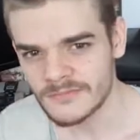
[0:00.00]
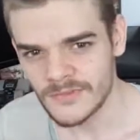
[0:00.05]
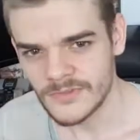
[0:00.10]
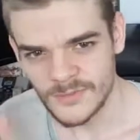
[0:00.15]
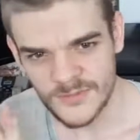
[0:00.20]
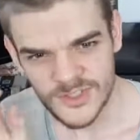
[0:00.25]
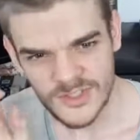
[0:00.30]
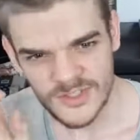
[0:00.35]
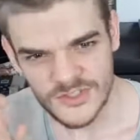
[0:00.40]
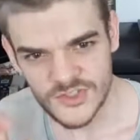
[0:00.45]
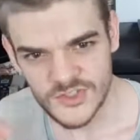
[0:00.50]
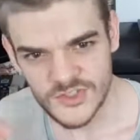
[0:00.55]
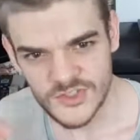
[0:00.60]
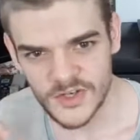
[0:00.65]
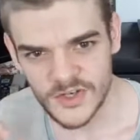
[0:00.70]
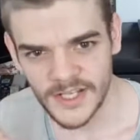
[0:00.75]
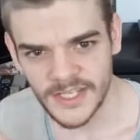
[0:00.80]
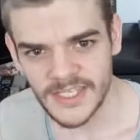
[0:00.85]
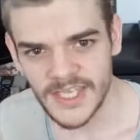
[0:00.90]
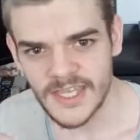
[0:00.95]
I'm gonna
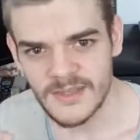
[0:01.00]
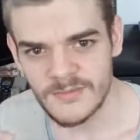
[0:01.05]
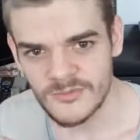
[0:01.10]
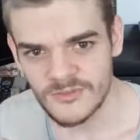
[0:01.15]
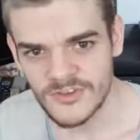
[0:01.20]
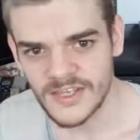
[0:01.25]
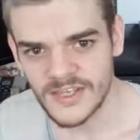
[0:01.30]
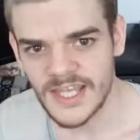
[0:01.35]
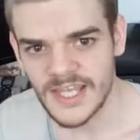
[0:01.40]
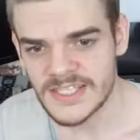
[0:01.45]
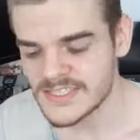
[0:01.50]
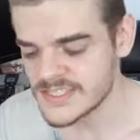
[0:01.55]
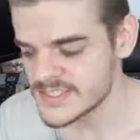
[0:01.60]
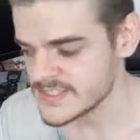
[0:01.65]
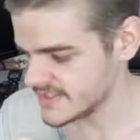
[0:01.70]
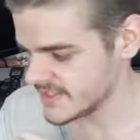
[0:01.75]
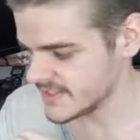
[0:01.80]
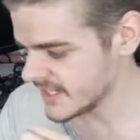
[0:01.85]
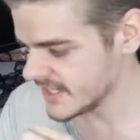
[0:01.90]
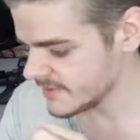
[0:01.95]
try and aim for less
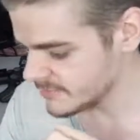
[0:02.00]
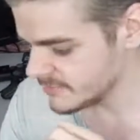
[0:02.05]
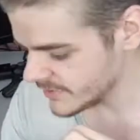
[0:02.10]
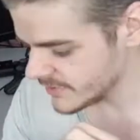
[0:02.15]
than that,